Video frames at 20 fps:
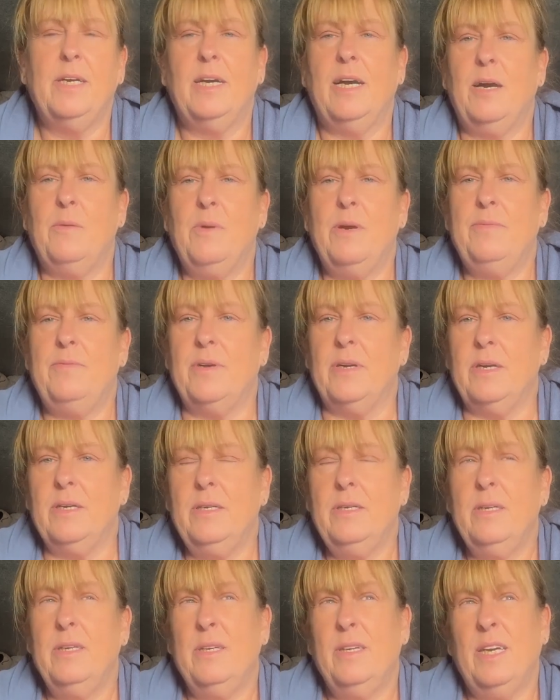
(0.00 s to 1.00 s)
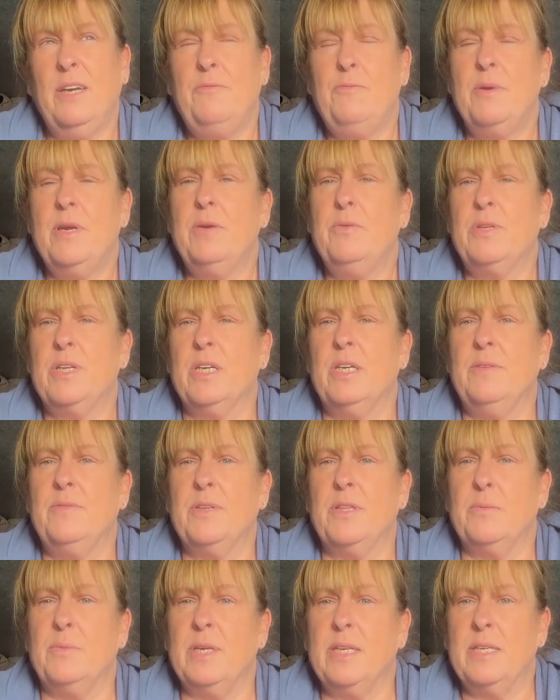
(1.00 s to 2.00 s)
However, if we use it
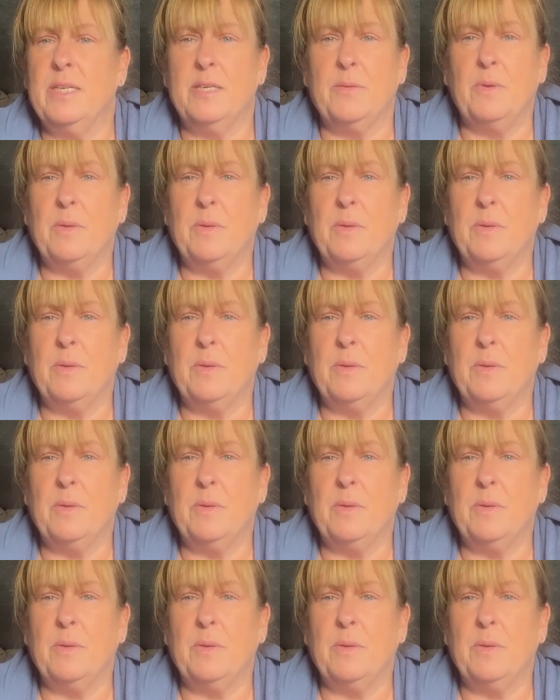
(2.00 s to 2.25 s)
over the winter,